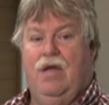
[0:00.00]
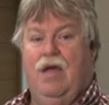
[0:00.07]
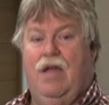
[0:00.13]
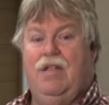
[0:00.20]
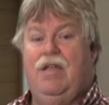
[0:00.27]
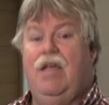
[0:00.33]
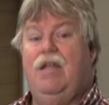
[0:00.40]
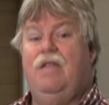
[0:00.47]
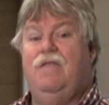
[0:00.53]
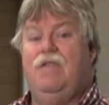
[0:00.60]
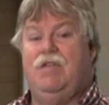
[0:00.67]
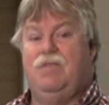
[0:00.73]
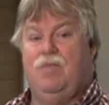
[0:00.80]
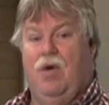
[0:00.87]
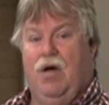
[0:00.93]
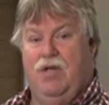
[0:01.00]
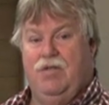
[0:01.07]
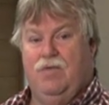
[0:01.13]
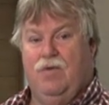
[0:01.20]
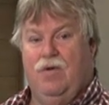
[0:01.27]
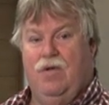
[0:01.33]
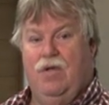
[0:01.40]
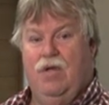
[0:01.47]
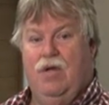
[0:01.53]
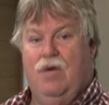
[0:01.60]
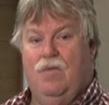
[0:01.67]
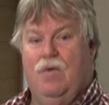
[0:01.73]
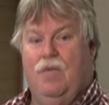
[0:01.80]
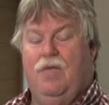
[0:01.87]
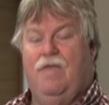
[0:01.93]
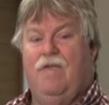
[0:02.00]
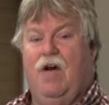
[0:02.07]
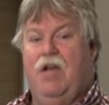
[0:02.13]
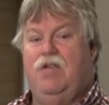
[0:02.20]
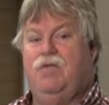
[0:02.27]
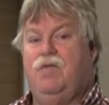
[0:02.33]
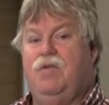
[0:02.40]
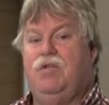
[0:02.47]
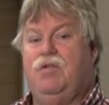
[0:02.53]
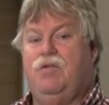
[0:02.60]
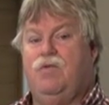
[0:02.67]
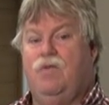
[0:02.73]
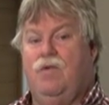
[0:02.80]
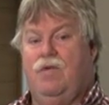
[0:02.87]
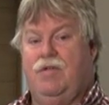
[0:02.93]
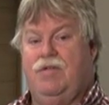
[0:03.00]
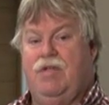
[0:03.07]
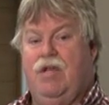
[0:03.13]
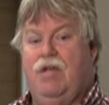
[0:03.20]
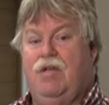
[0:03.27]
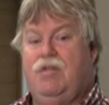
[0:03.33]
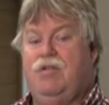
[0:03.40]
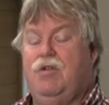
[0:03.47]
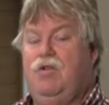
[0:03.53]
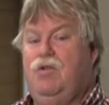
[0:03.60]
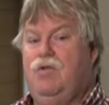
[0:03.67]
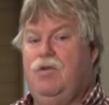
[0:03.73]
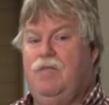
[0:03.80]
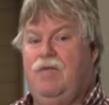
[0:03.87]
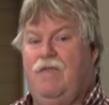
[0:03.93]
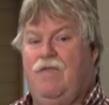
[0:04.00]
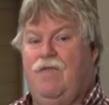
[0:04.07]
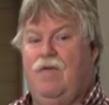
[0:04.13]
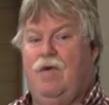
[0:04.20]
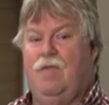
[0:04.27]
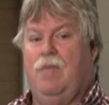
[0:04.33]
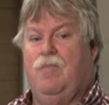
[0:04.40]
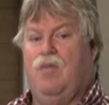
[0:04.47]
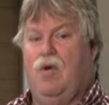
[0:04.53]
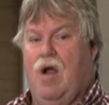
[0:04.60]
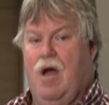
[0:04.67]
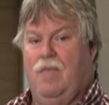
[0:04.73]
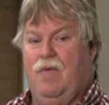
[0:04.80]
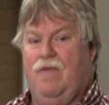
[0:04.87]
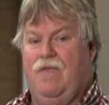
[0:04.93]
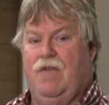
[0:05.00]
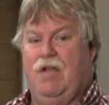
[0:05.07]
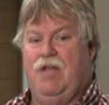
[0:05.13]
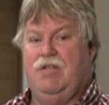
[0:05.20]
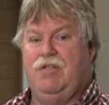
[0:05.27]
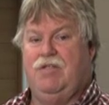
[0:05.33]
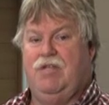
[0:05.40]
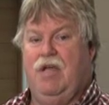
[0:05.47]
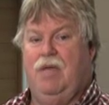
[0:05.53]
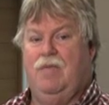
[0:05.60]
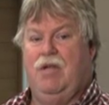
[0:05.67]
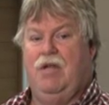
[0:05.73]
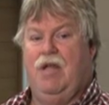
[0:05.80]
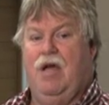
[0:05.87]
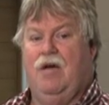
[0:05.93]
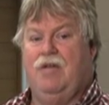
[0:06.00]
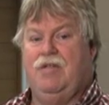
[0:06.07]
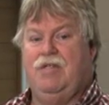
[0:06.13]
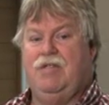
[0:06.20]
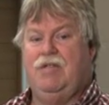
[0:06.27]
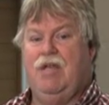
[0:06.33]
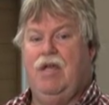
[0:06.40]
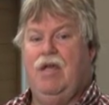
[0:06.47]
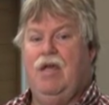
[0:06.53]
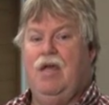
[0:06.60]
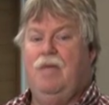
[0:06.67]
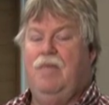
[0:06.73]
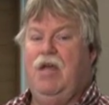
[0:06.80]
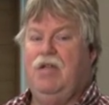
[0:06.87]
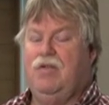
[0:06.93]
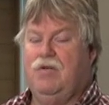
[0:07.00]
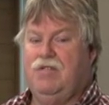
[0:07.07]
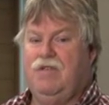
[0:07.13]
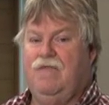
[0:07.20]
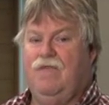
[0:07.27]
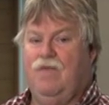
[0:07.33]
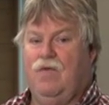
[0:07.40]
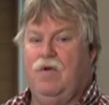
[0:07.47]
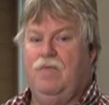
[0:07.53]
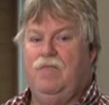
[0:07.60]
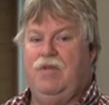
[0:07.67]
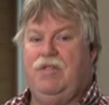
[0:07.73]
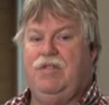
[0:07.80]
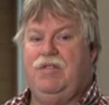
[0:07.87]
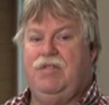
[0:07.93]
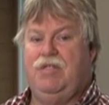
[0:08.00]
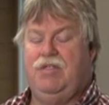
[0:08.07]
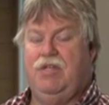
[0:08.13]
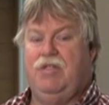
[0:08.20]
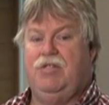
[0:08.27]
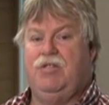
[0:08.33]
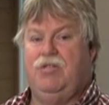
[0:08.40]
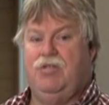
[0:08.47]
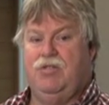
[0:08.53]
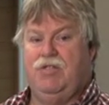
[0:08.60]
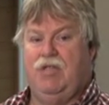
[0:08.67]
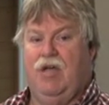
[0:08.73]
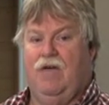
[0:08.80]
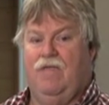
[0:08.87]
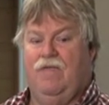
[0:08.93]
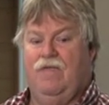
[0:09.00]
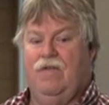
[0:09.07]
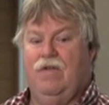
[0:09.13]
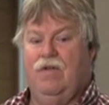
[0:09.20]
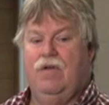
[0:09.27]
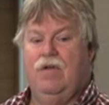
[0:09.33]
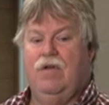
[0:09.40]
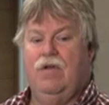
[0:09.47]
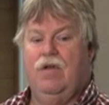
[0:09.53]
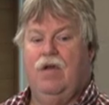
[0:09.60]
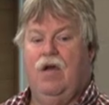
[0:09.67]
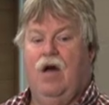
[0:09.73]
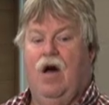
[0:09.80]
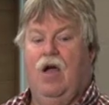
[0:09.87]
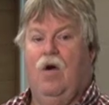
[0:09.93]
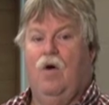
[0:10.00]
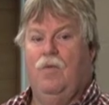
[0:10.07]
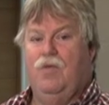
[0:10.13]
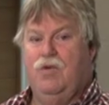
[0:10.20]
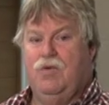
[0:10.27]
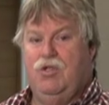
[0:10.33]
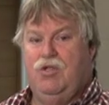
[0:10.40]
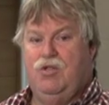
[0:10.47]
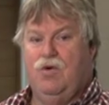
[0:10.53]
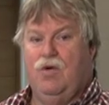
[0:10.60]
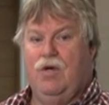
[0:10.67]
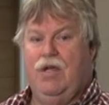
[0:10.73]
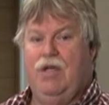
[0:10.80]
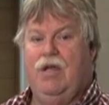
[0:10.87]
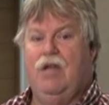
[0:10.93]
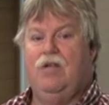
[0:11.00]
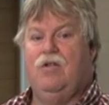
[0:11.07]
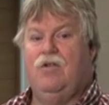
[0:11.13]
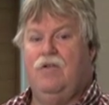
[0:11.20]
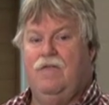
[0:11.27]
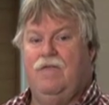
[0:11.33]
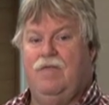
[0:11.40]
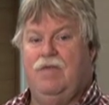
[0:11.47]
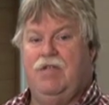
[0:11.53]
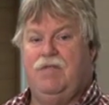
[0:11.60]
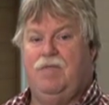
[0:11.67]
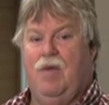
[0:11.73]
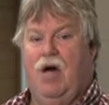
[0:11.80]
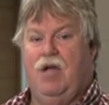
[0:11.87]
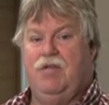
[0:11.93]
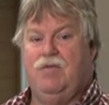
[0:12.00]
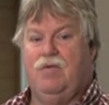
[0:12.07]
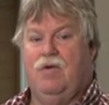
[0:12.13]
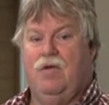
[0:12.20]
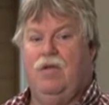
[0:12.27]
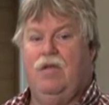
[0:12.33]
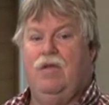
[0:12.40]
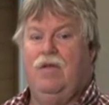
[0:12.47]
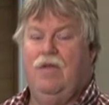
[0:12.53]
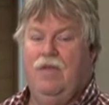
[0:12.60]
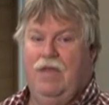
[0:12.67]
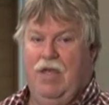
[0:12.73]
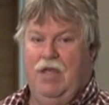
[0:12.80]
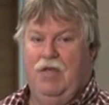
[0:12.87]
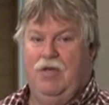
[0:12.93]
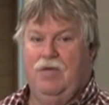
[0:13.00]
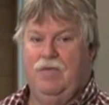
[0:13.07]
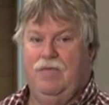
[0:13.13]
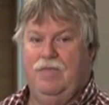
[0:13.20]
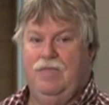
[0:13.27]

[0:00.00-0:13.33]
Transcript: At the end of this module, we'll provide you with the tools so that you can perform a proper financial statement analysis and make those informed business decisions yourself. I hope you enjoy and learn from this module. Thank you.